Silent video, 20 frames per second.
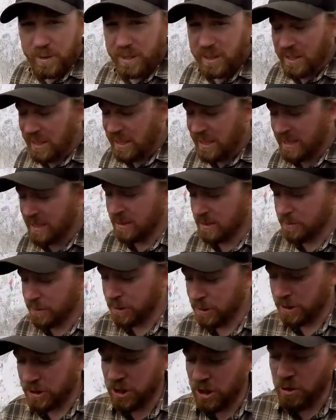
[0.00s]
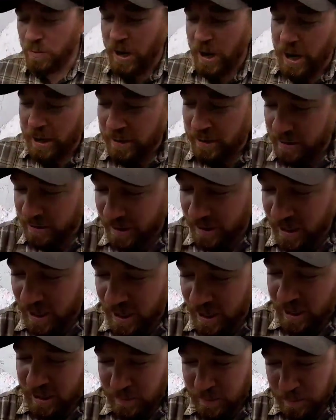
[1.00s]
I need a beer so bad.
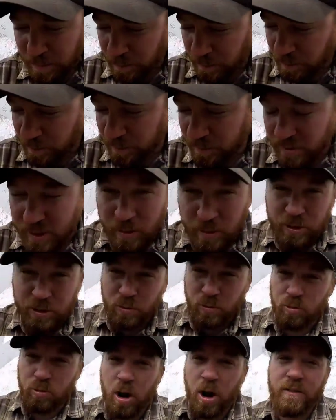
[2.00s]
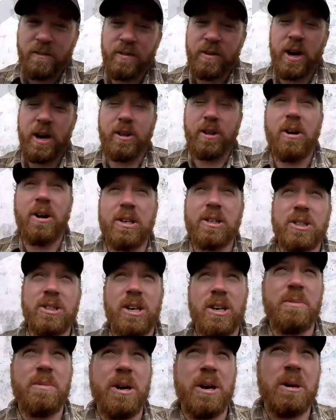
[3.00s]
It was a rough night last night,